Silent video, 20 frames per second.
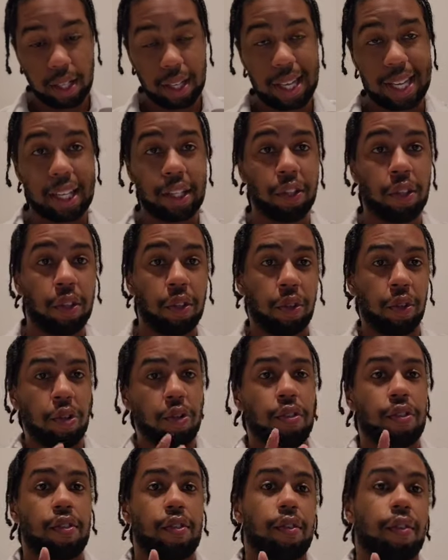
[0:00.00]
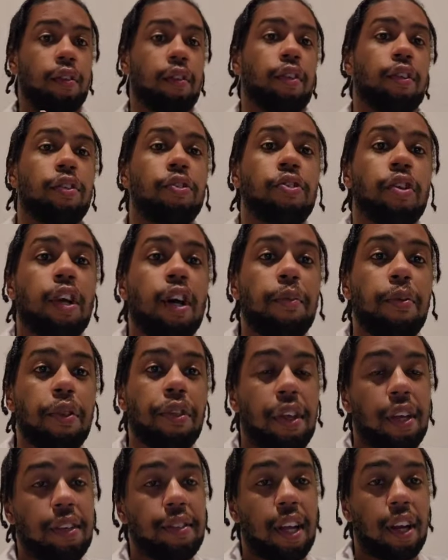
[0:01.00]
there's a couple
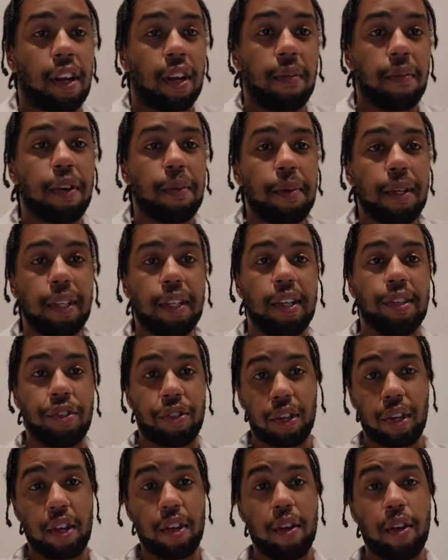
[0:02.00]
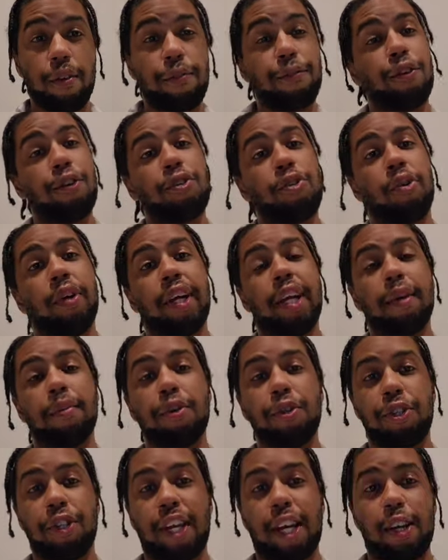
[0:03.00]
things that come from it. Is first, you're able
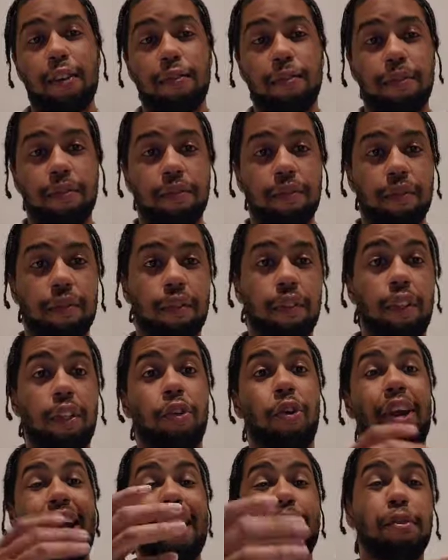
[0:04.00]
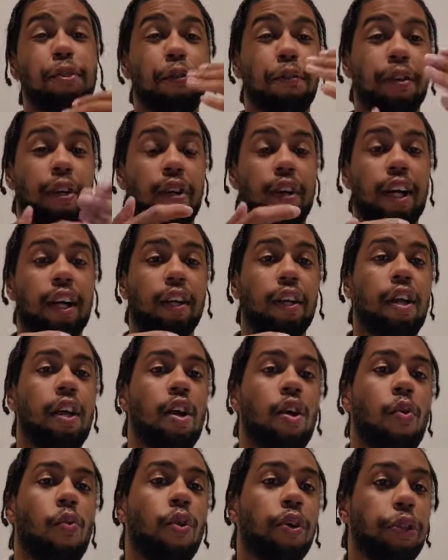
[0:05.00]
to figure out
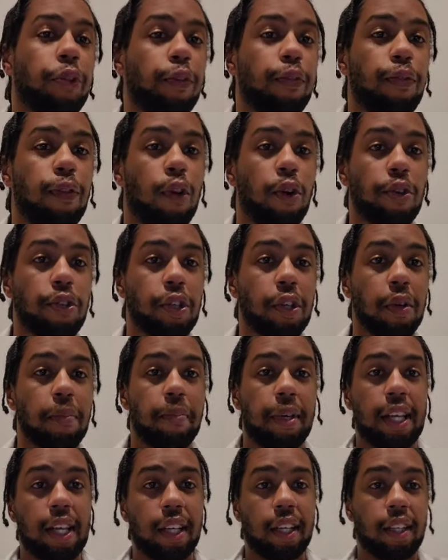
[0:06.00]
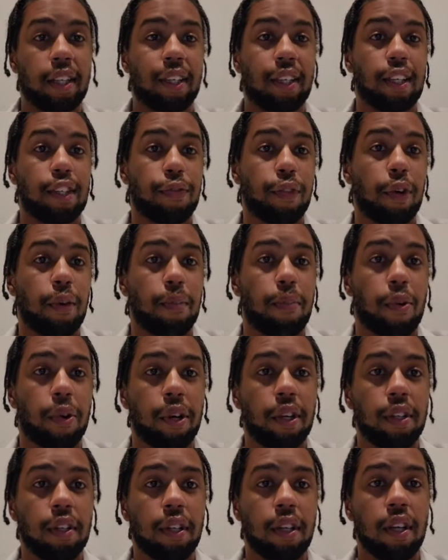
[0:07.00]
what the flow is going to be like. That's very
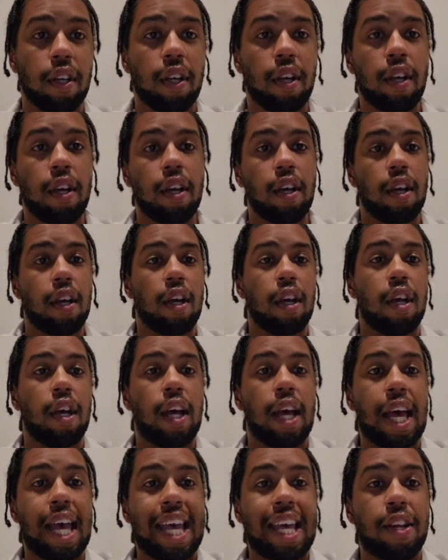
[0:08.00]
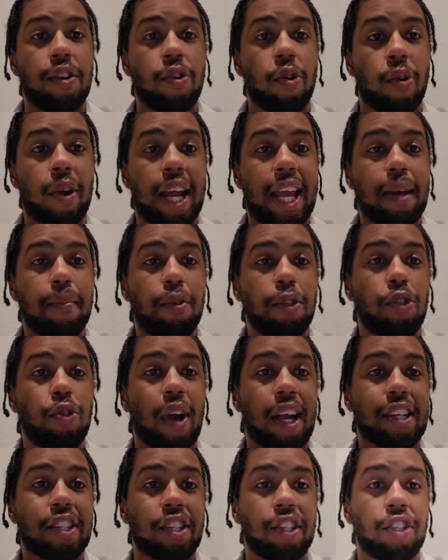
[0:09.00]
important. And you're able to
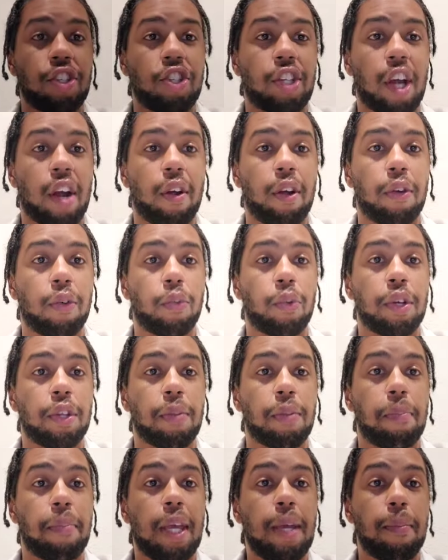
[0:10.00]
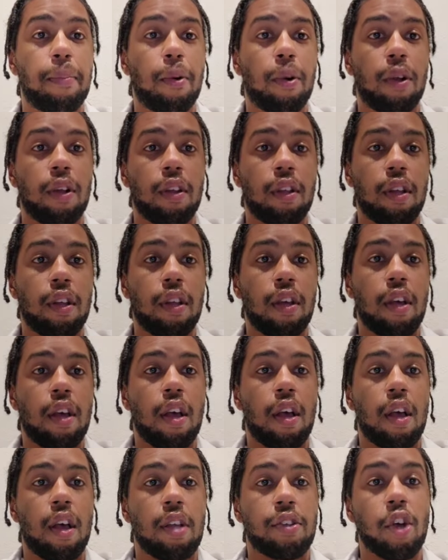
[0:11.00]
actually share it with people.
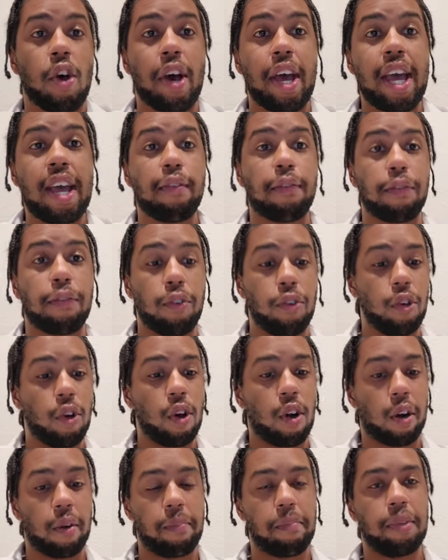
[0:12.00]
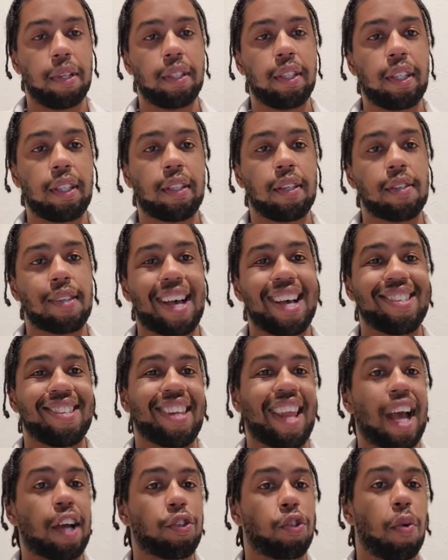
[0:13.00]
So if you are building this as an
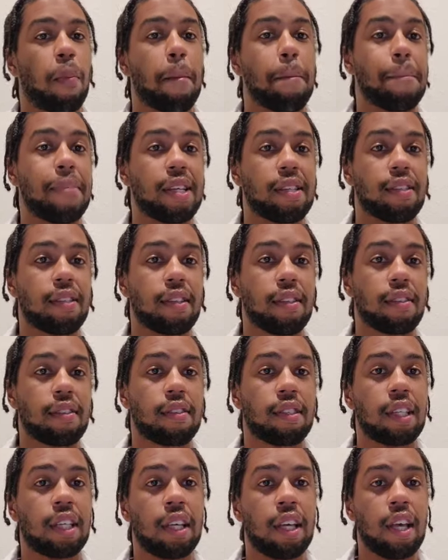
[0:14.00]
actual business,